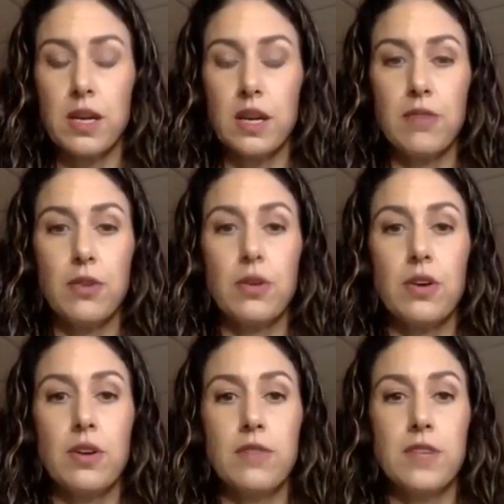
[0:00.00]
If you're
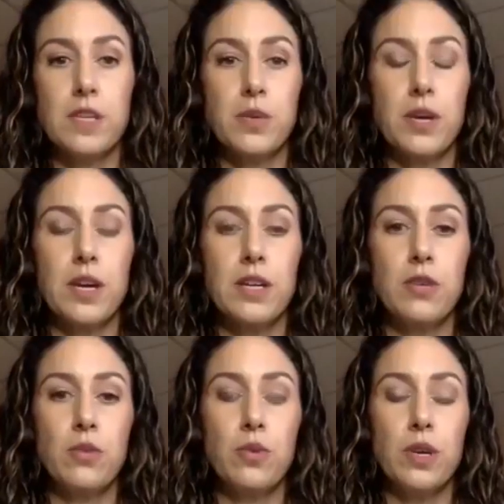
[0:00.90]
on Facebook and
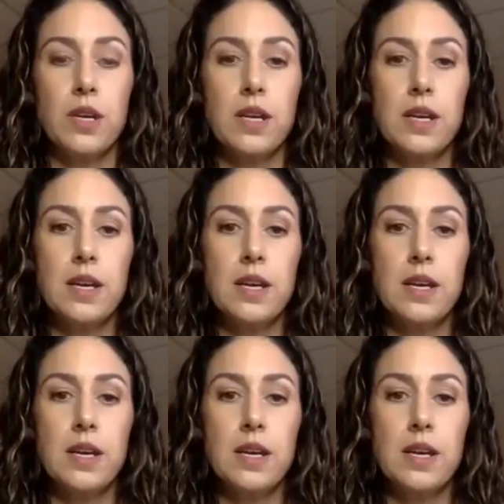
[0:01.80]
you would